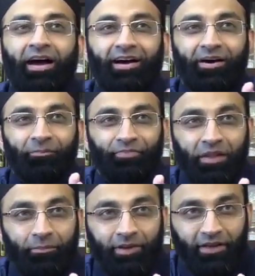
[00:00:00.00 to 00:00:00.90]

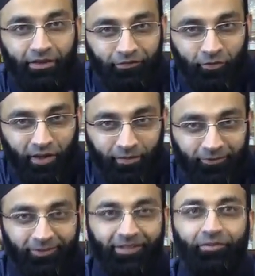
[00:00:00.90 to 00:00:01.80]
Um, but if you are
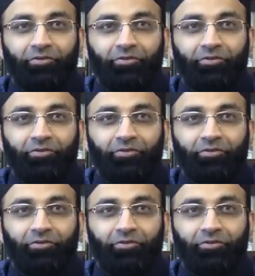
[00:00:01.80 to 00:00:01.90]
Muslim,